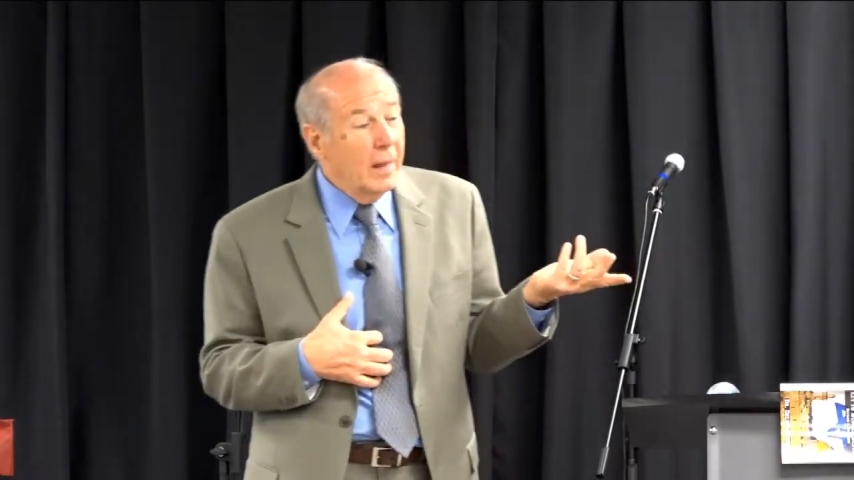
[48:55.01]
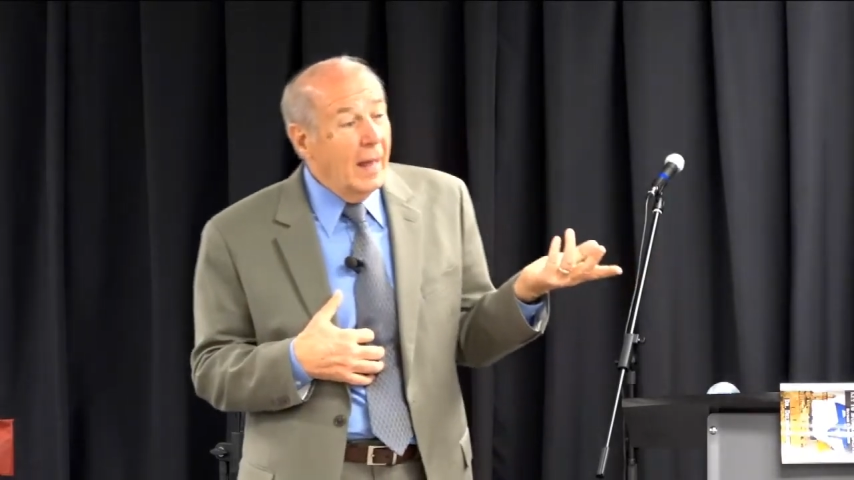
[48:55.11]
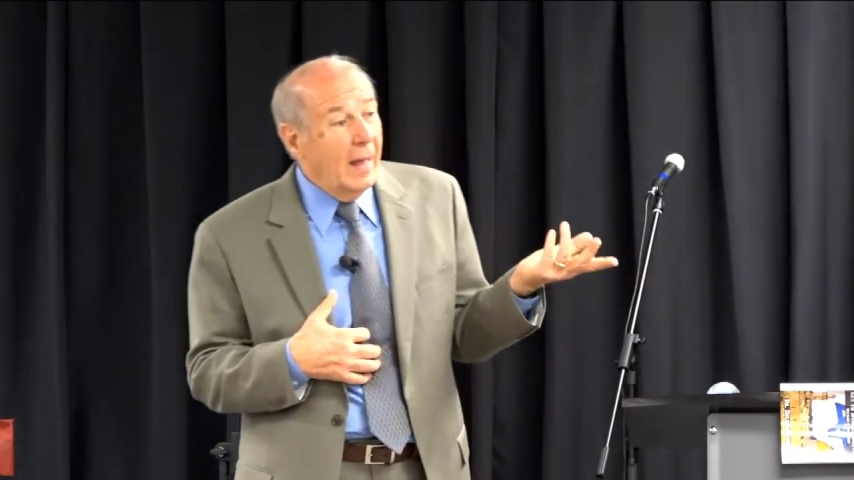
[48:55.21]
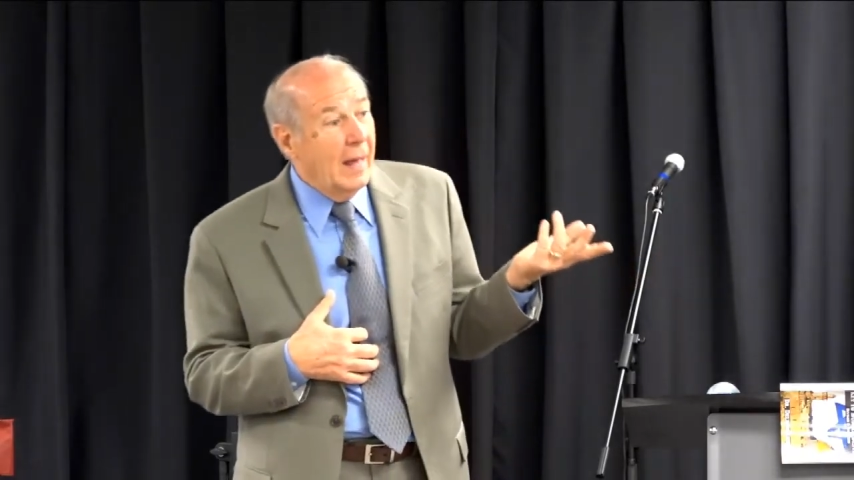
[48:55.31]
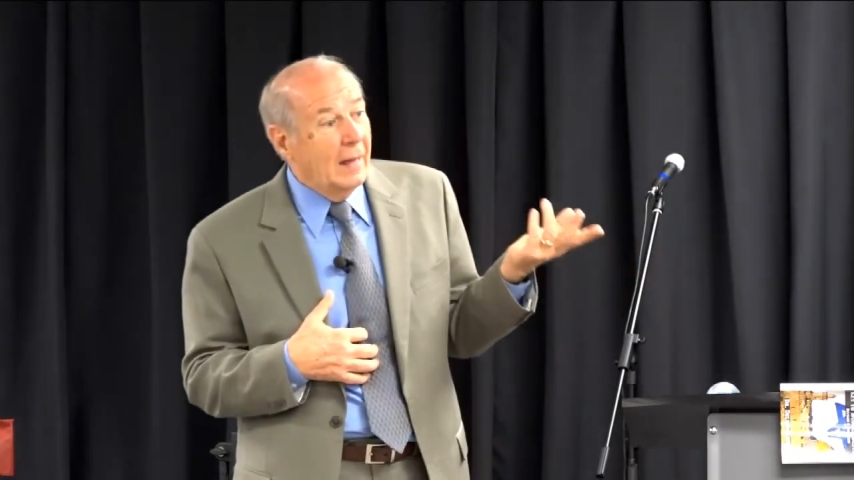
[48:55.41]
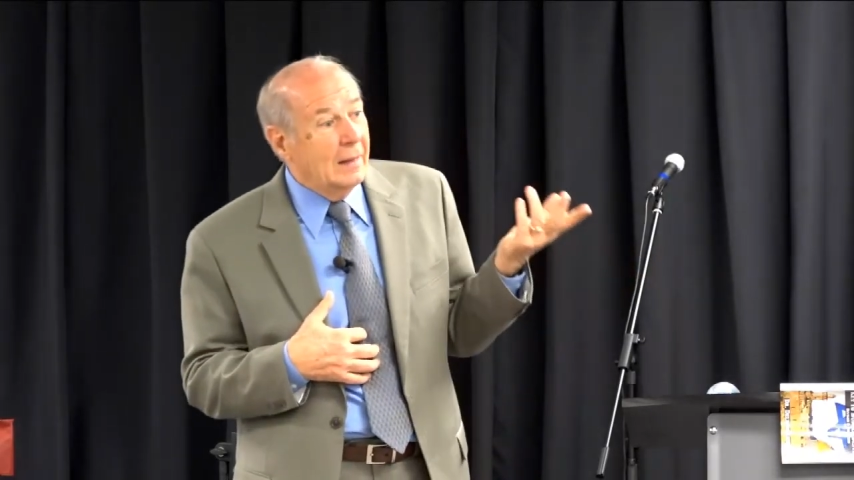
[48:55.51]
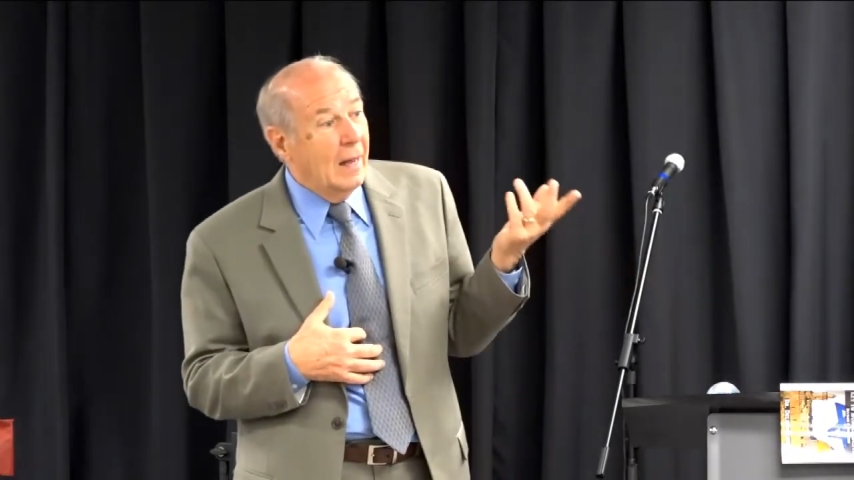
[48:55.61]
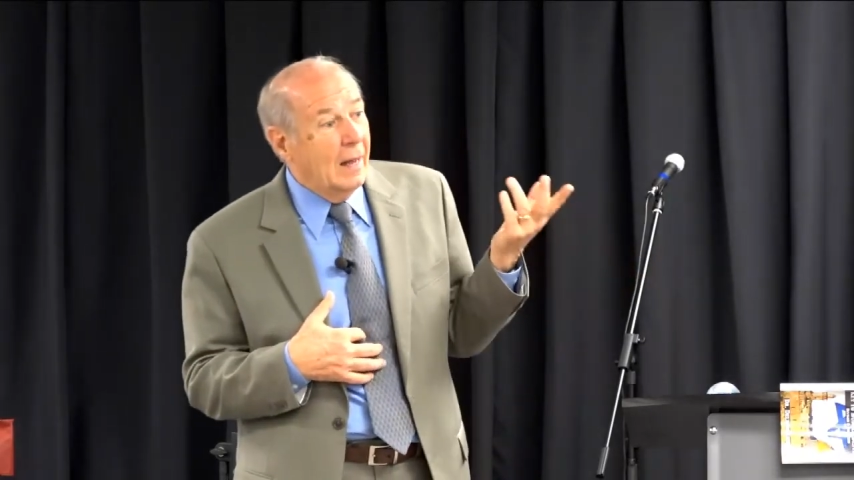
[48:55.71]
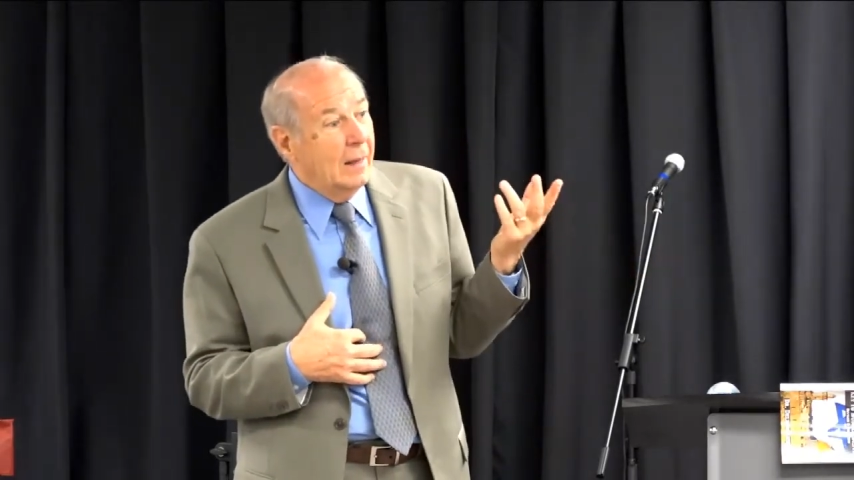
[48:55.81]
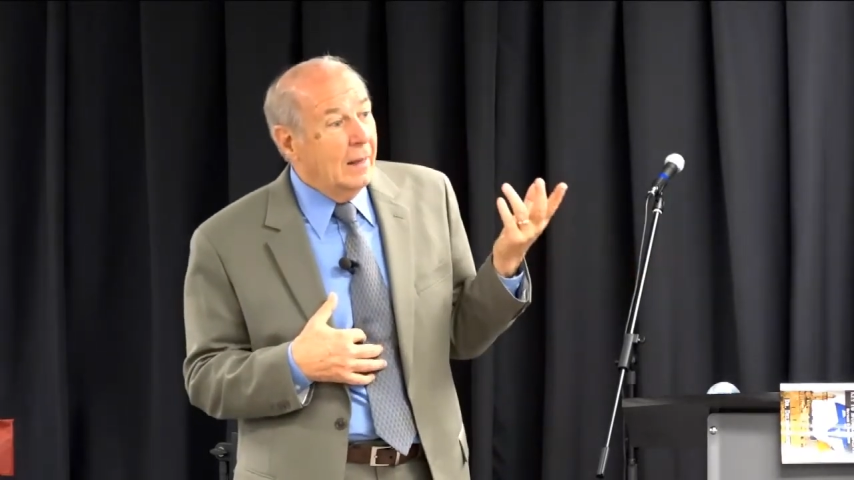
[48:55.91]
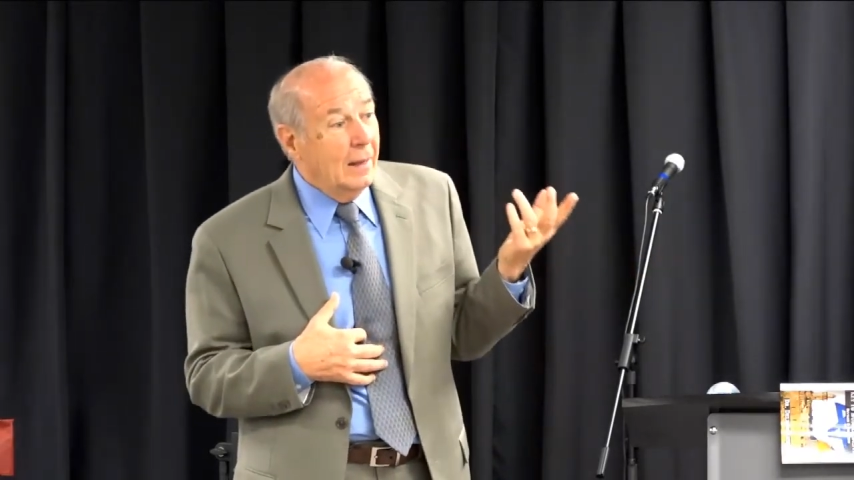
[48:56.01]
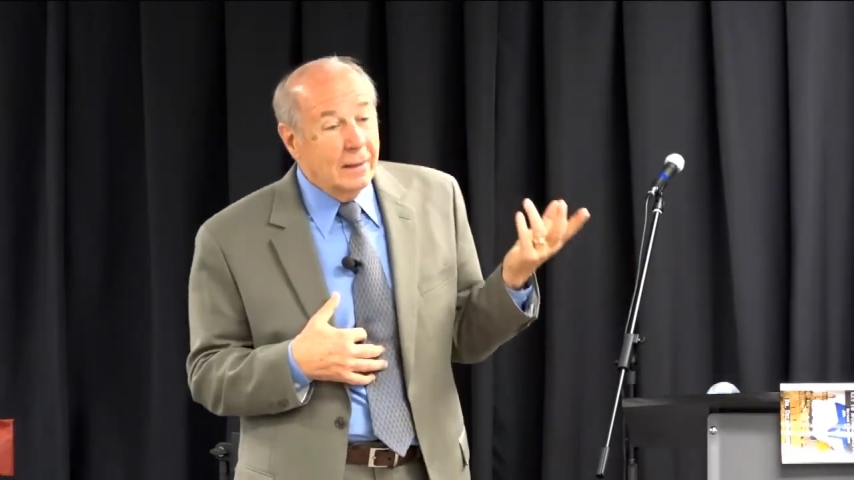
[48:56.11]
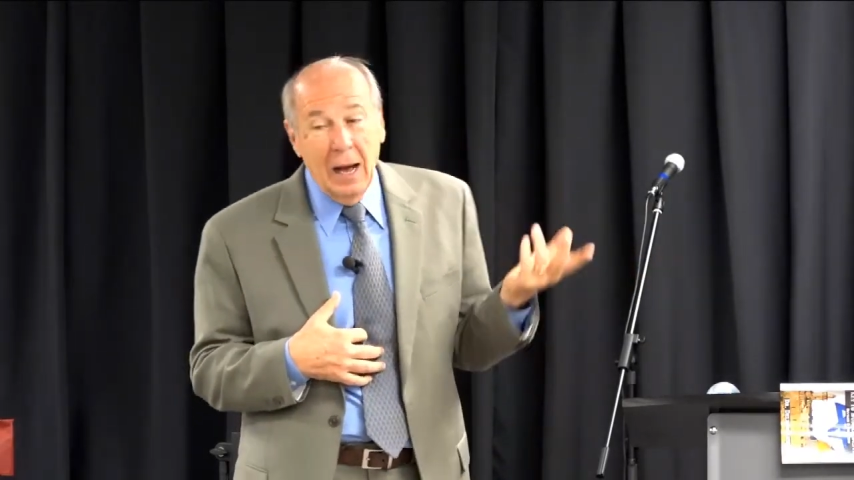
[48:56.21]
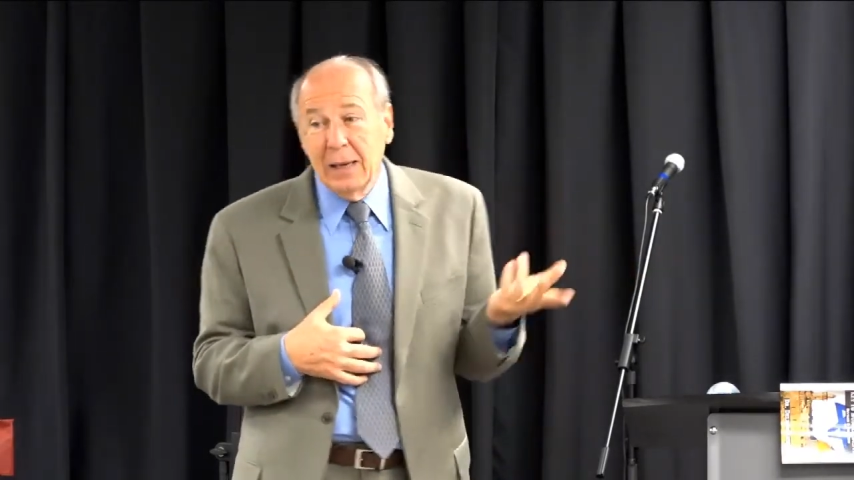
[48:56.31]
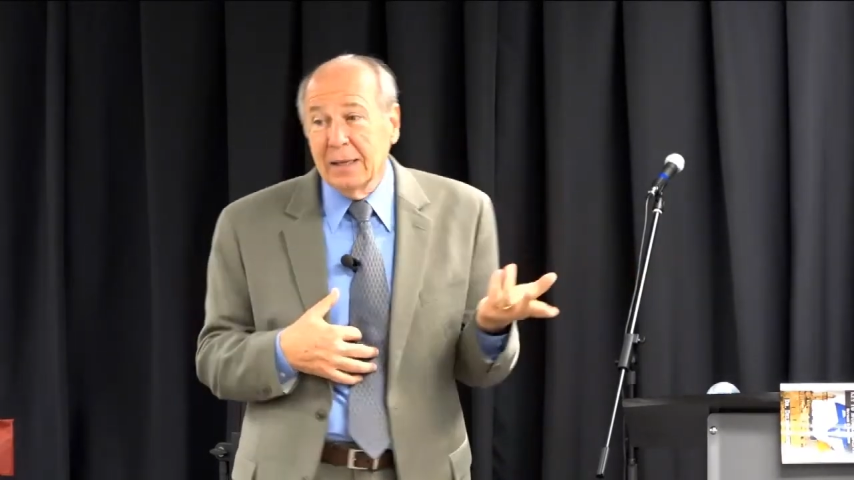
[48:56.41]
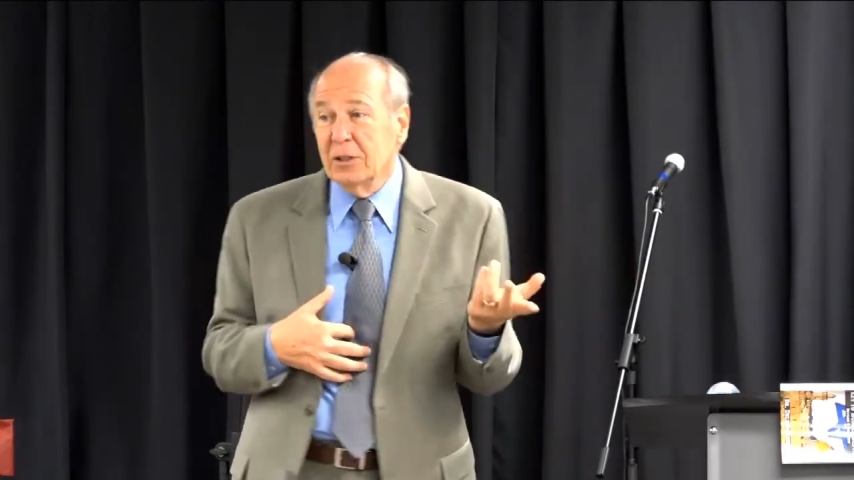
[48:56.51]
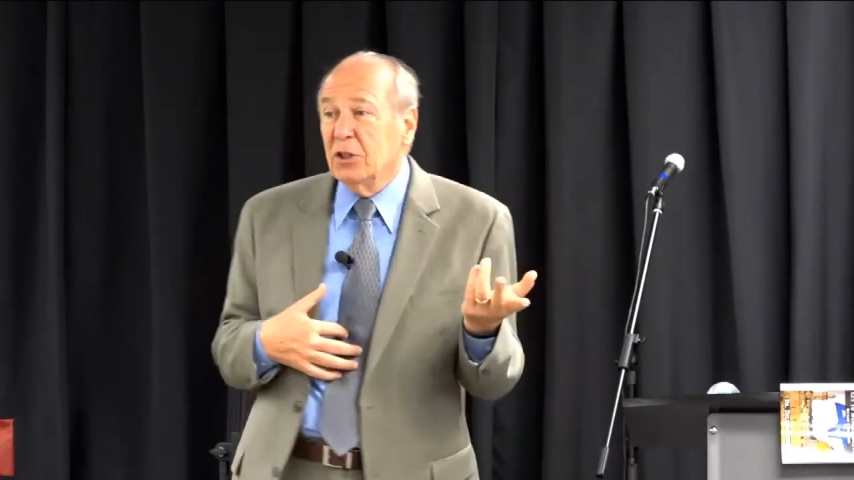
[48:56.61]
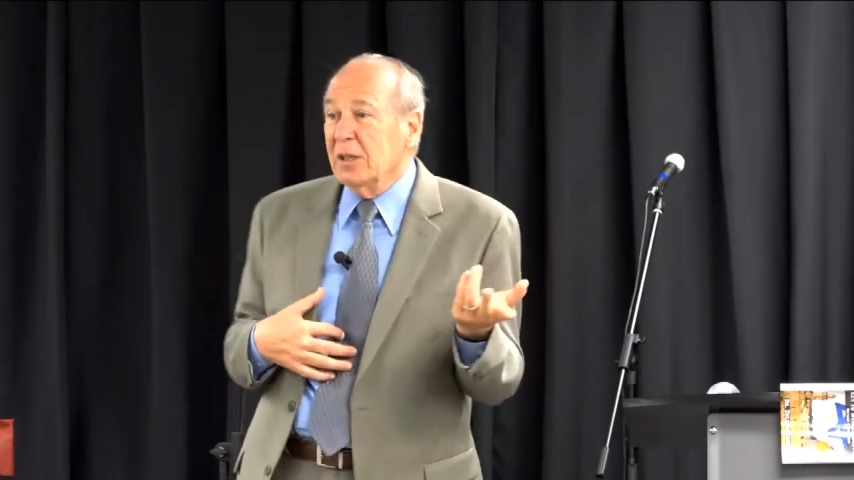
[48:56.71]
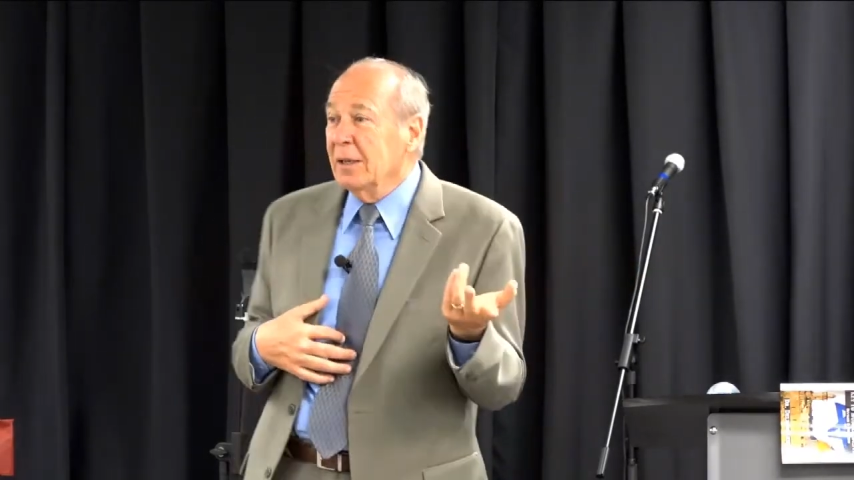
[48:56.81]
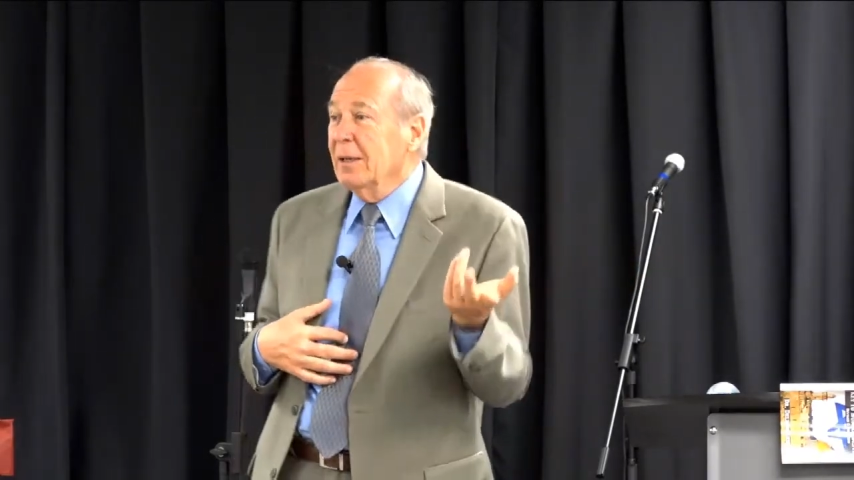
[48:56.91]
and golly
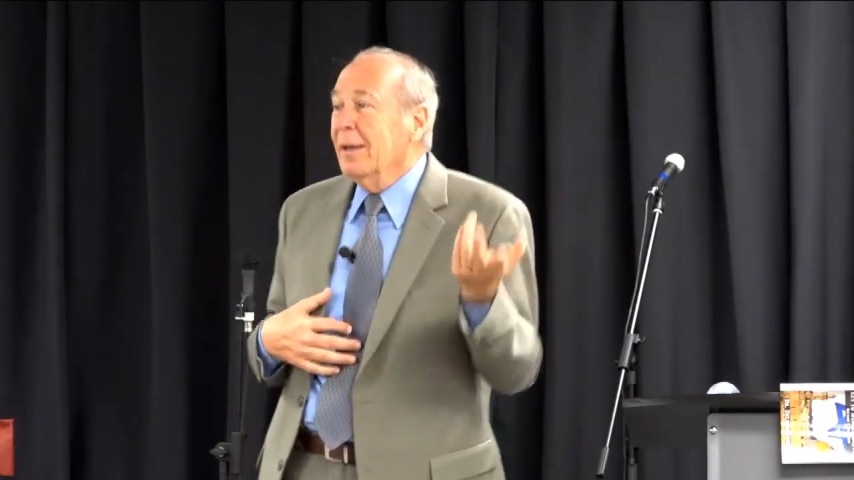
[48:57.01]
gee,